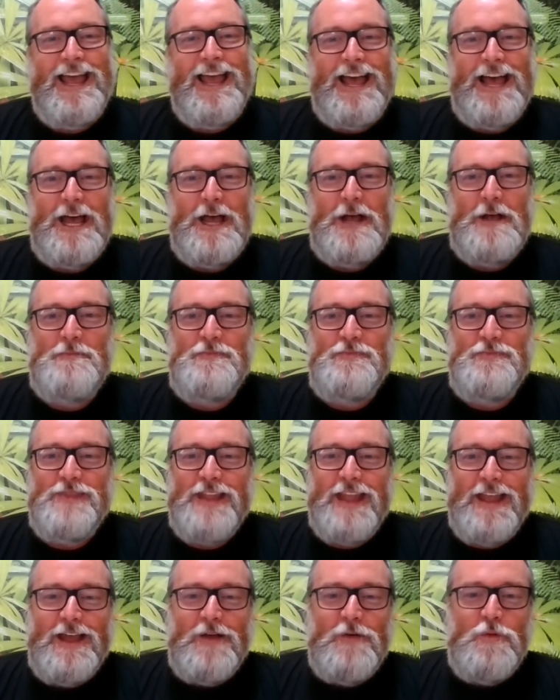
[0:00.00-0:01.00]

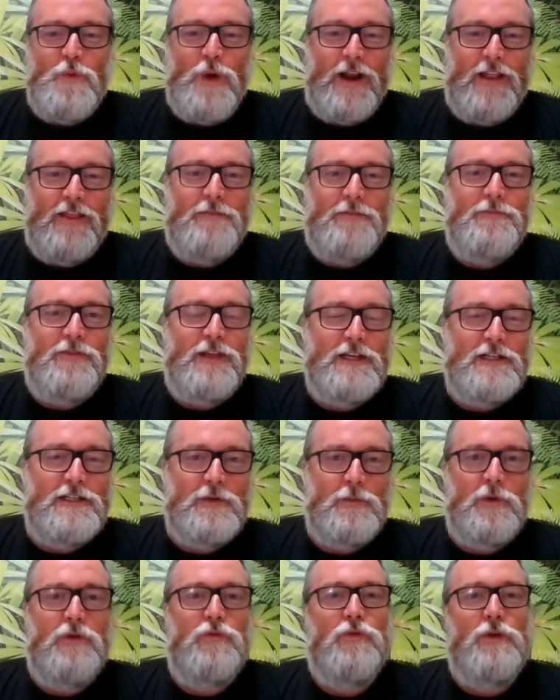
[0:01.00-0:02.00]
One of the things
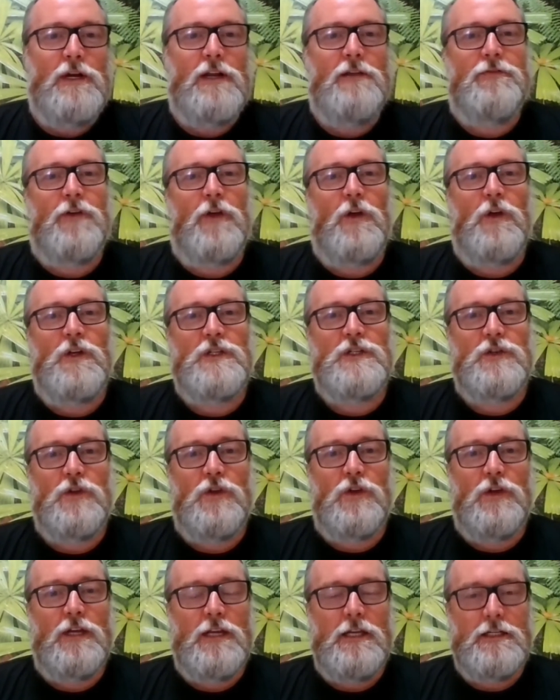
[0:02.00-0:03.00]
that we really focus
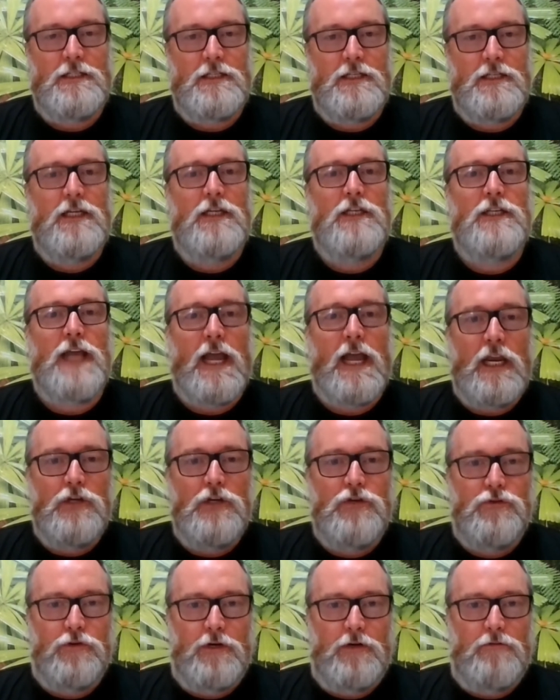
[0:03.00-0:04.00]
on is the
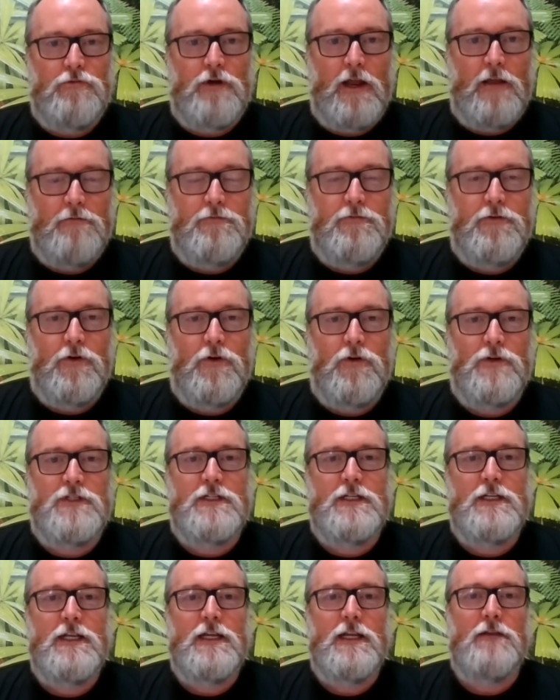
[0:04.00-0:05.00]
Daintree
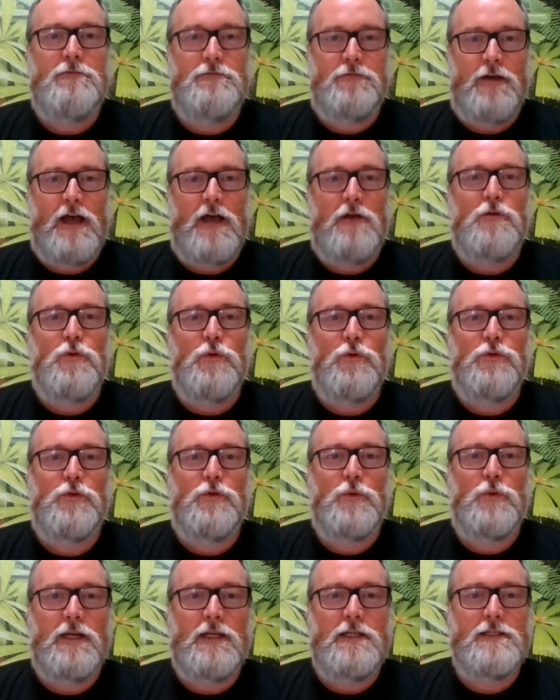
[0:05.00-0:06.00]
rainforest in far north
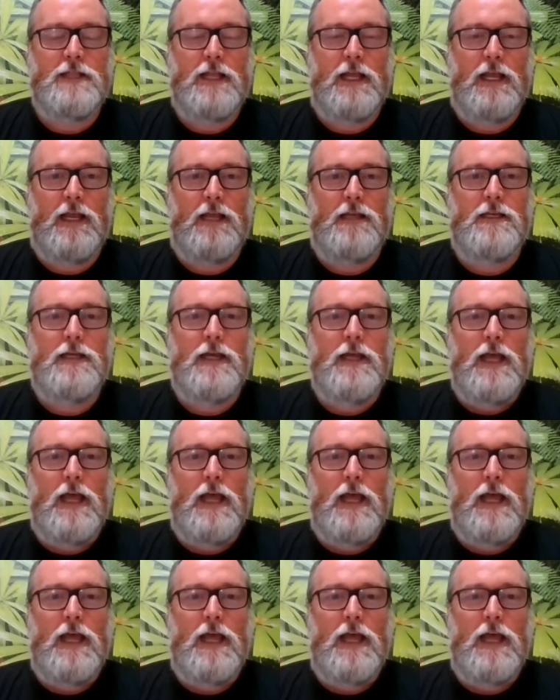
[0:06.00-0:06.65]
Queensland.